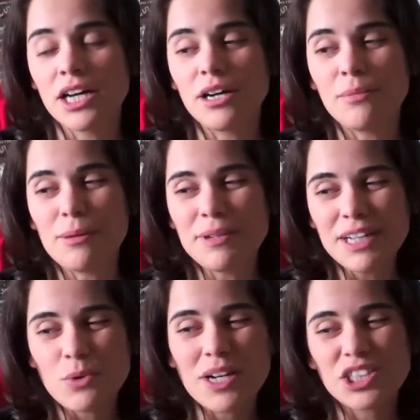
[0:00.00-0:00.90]
Um, I'm
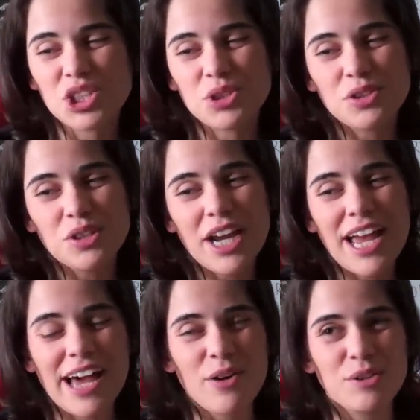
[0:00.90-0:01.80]
not quite sure
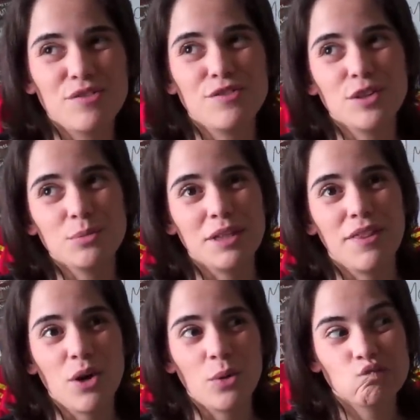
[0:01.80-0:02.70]
how to film it
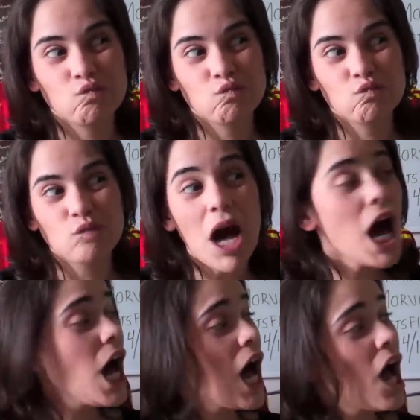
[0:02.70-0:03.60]
though. Huh?